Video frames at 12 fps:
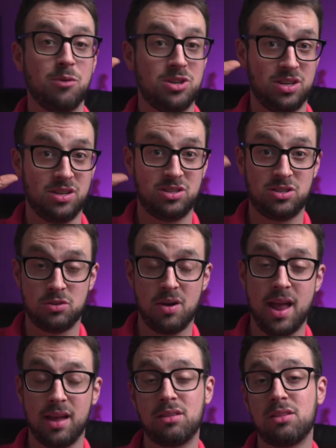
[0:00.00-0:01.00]
which is
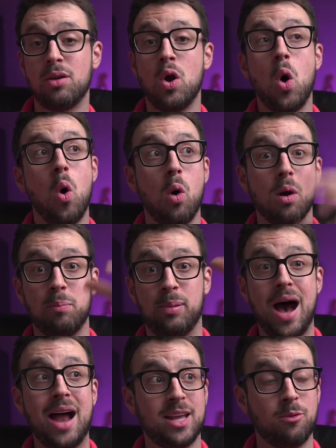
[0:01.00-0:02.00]
strength, or
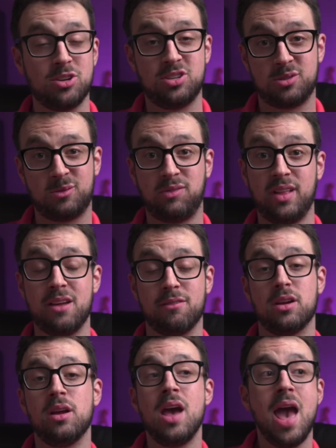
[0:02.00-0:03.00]
body, which is
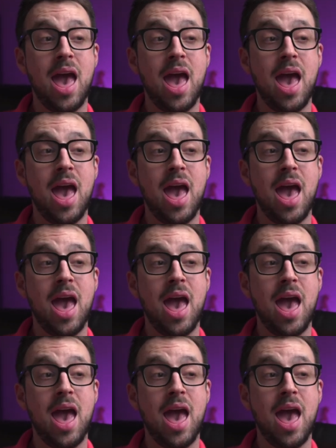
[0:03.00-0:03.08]
flavor.